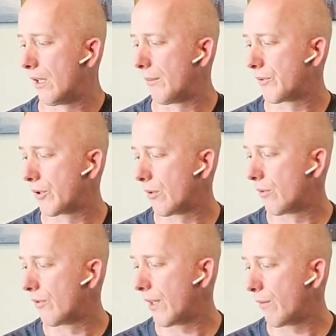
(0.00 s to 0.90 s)

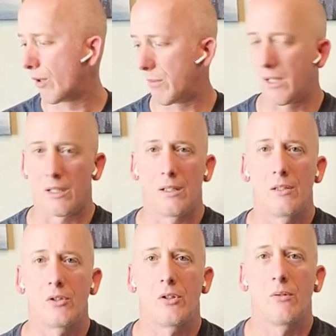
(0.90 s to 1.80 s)
So they wanted me
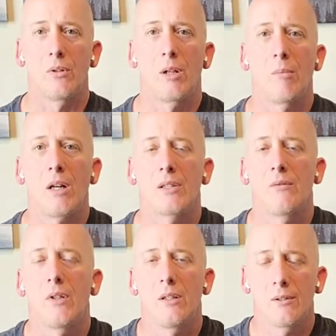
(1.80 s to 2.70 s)
to do an unboxing
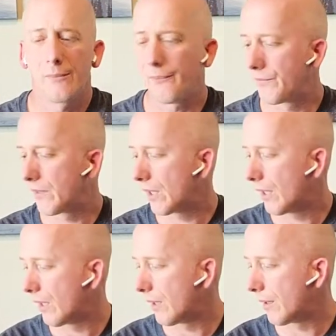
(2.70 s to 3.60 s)
video.
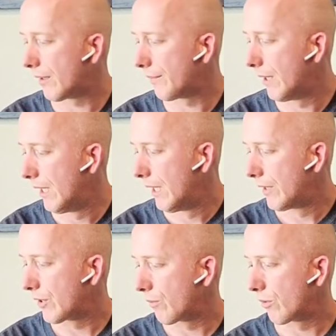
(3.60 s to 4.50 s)

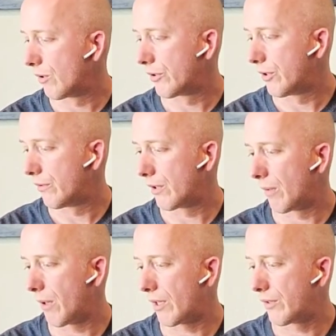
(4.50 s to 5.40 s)
So we're going to do an
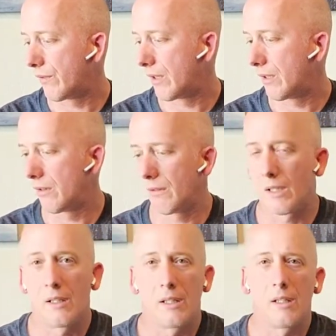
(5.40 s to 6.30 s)
unboxing video
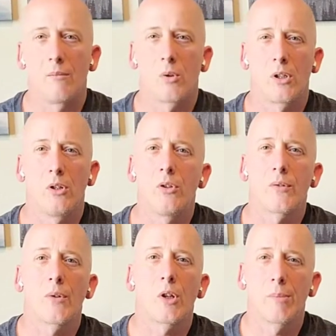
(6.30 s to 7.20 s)
and then to use
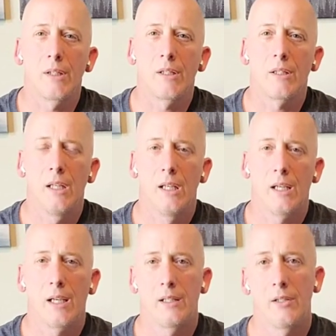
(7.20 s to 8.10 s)
it for a little bit
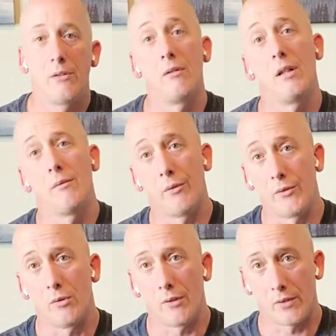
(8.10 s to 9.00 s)
and then do a
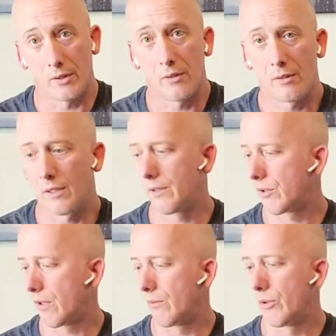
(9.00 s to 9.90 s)
review of it. All right.
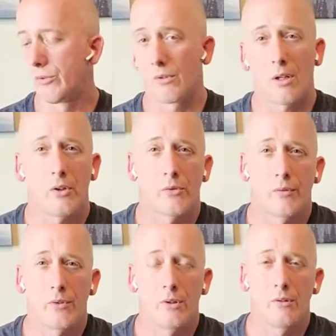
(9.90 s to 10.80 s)
So I will do an honest
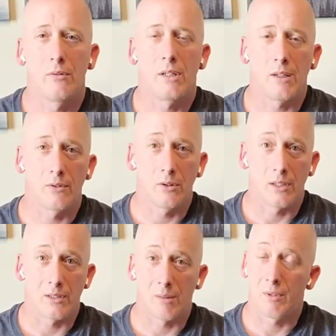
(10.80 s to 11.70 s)
review, even though
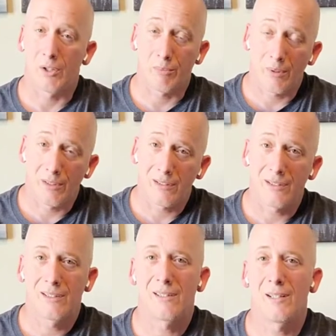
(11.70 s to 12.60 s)
they sent me this
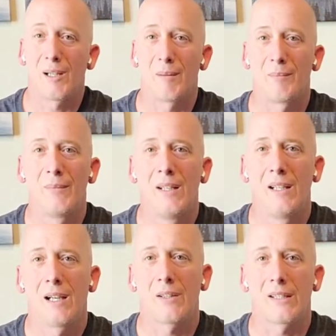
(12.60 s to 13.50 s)
product. I
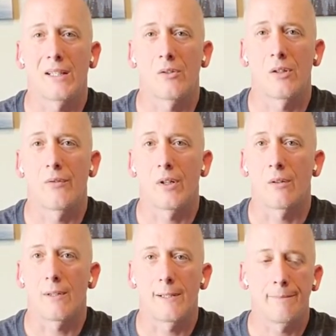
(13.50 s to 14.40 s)
think that's only
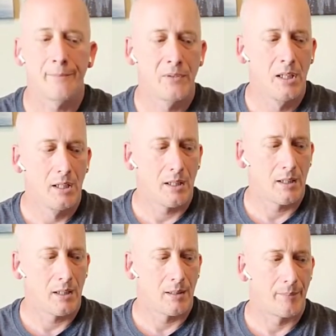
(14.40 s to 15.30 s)
fair, right?
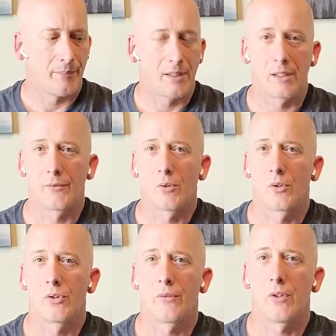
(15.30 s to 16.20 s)
And then of
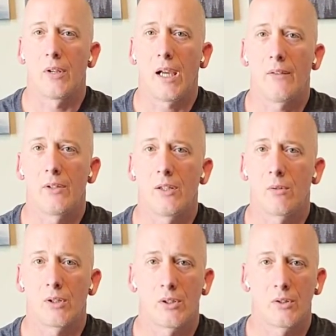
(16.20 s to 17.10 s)
course, if you have any
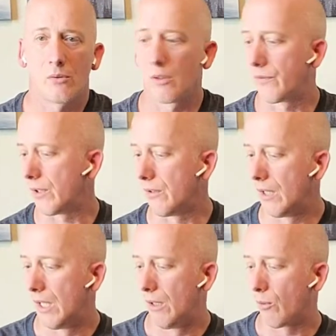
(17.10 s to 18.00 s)
questions or if you
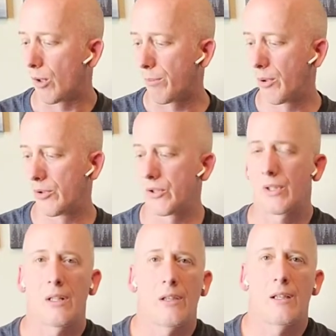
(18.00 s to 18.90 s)
want to purchase
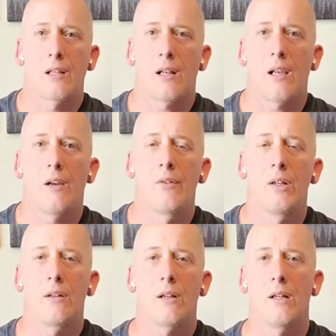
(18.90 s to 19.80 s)
anything that I have
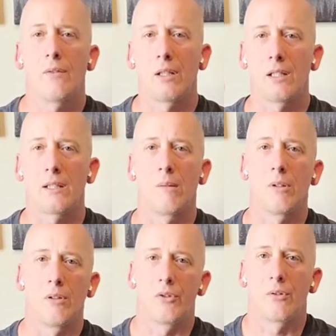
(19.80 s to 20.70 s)
here, I'll have a link down
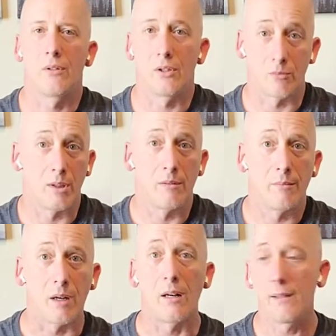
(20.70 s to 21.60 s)
below to it as well.
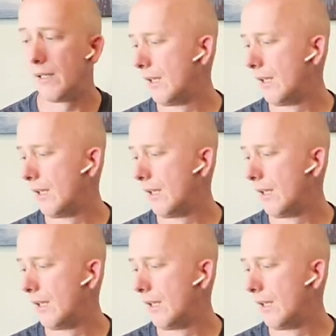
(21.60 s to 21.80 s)
All right.